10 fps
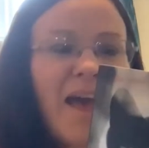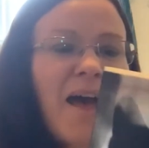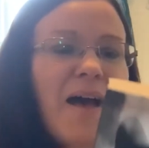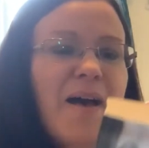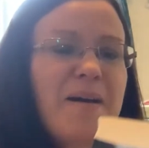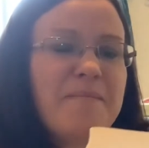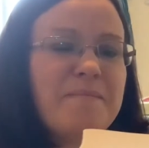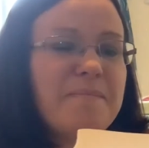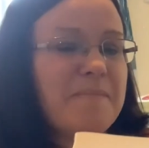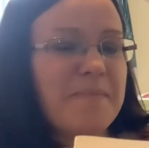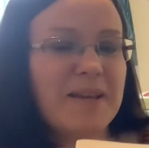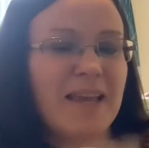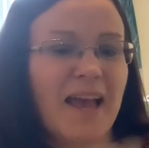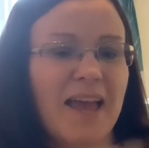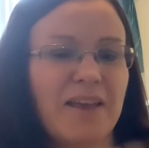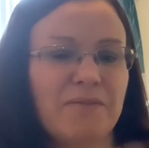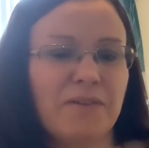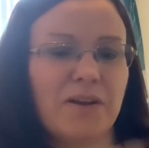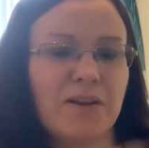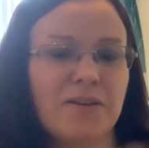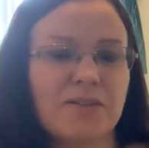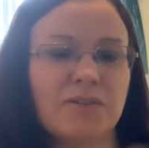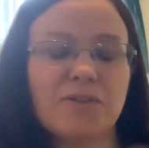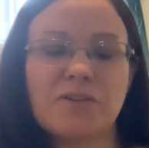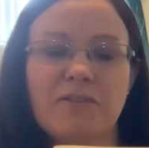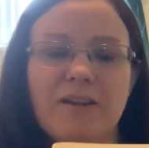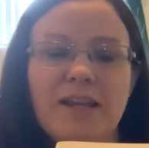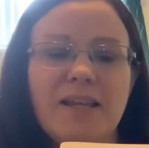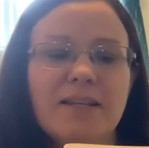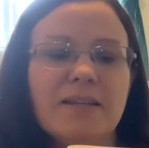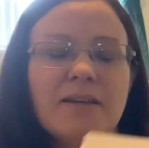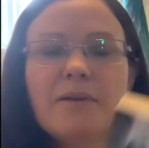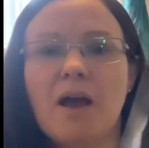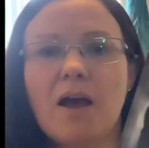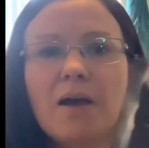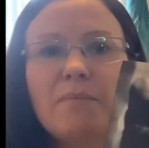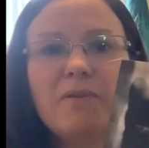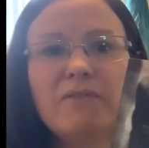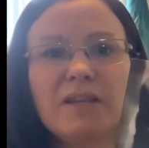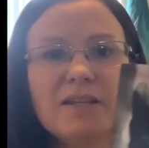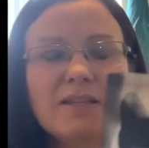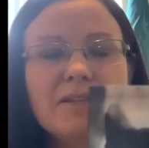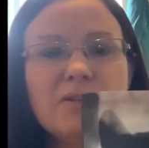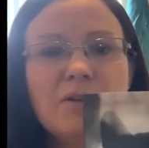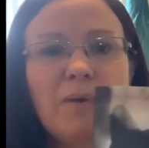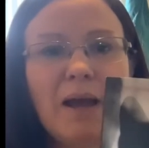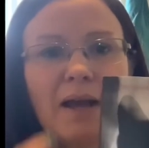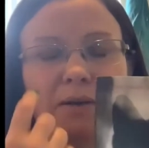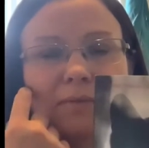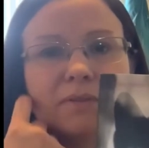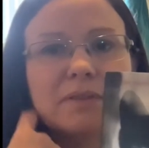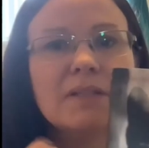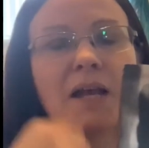But yeah, it follows Dr. Creed moving into this new house